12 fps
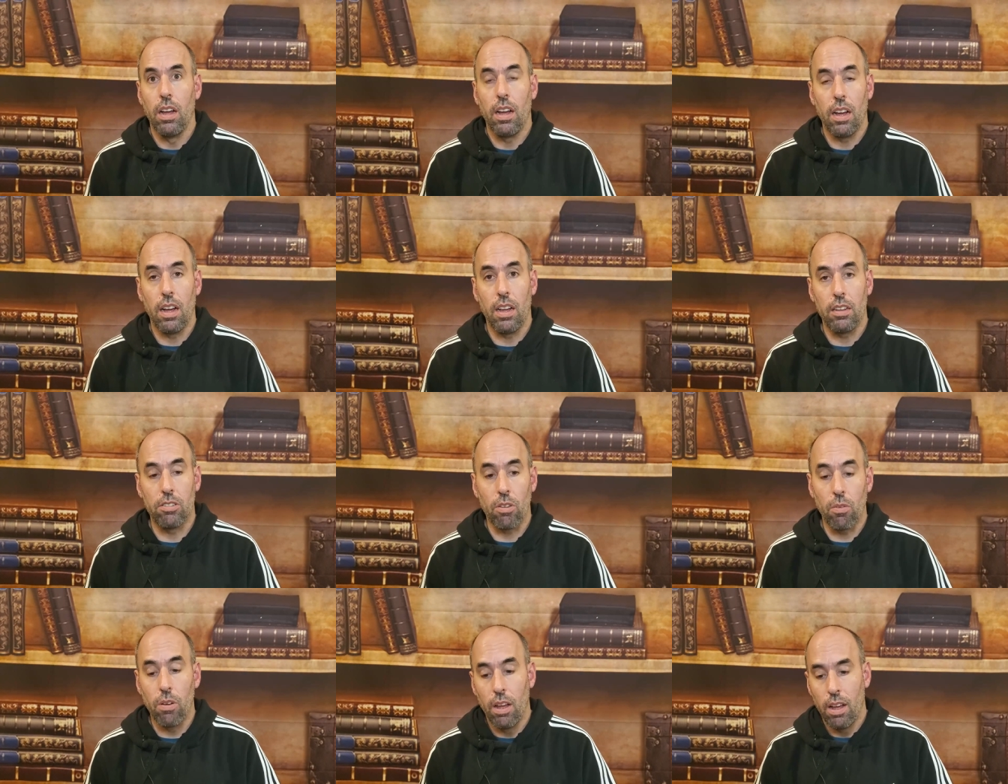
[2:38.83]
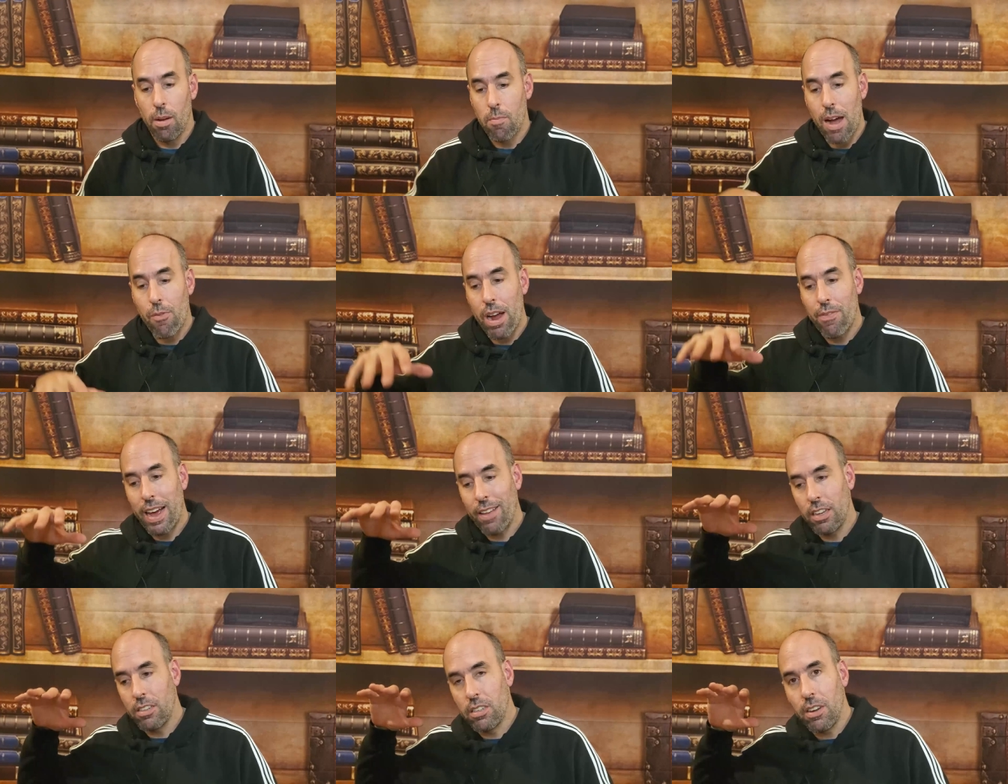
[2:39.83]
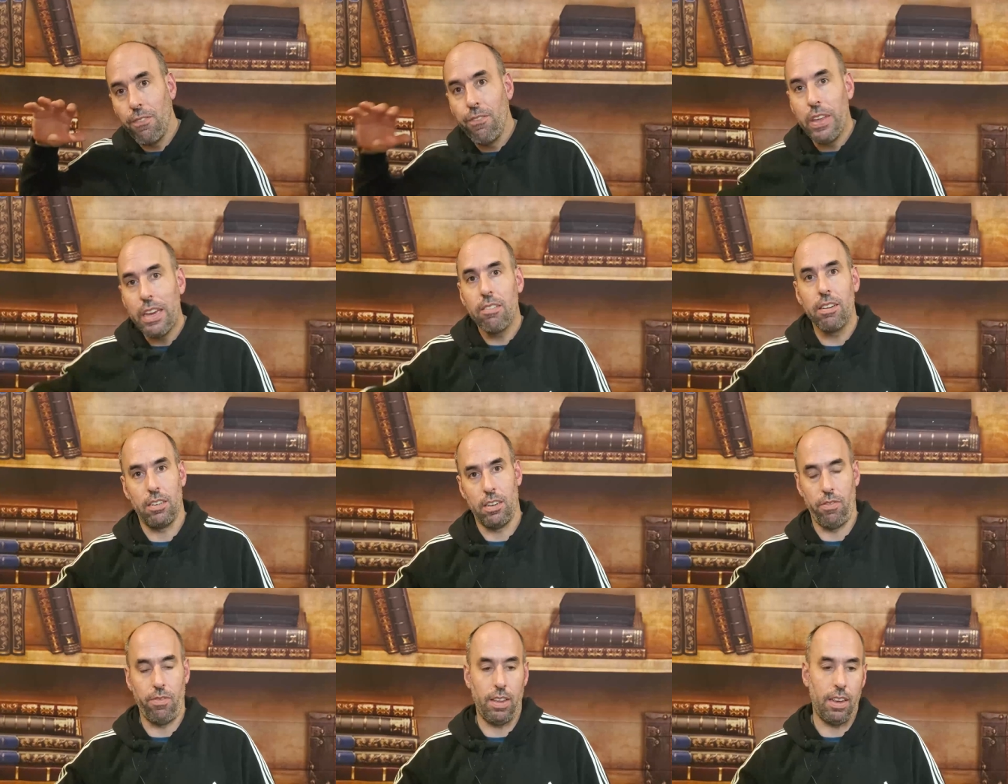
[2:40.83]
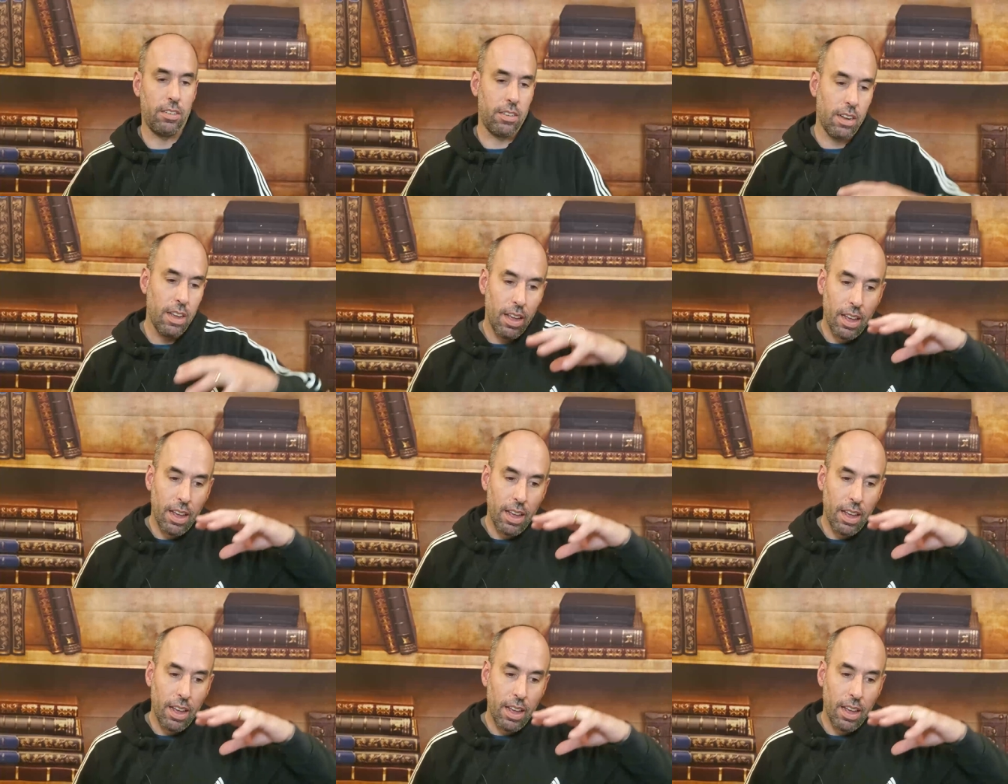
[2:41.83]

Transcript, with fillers: Uh, so my wife had the severest of aphasia.